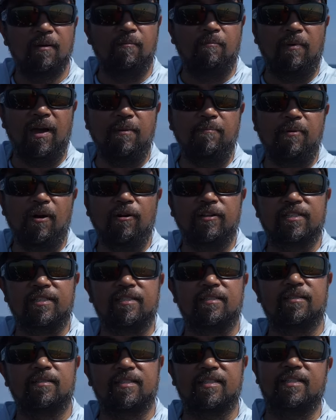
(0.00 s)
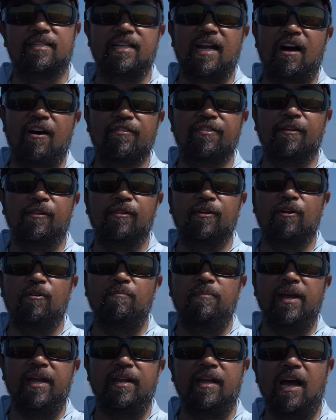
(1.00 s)
my boat south a little
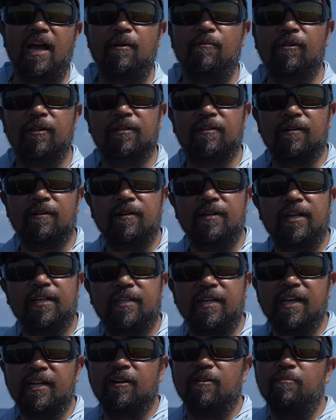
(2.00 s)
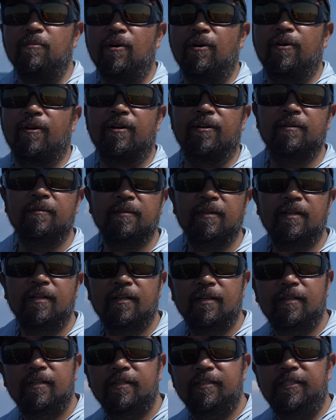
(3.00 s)
bit, I will turn the kicker motor
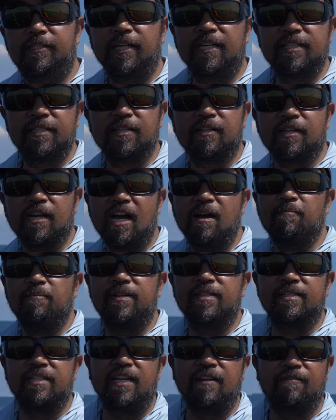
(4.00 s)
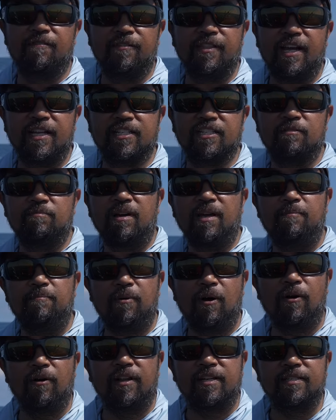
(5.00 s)
just to compensate for that, so my
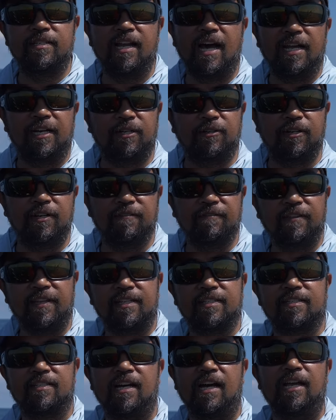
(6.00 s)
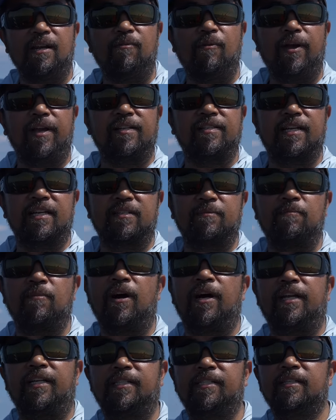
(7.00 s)
boat is not drifting sideways as
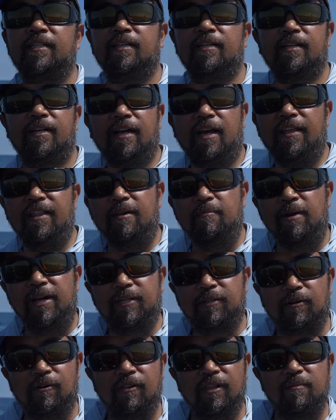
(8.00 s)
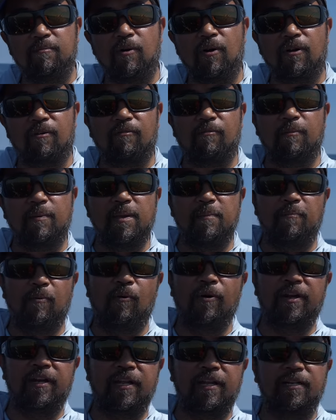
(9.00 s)
much. And then my trolling motor will be
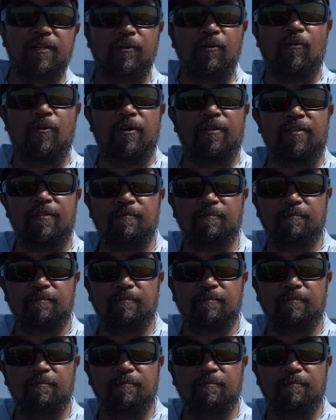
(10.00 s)
pointed north.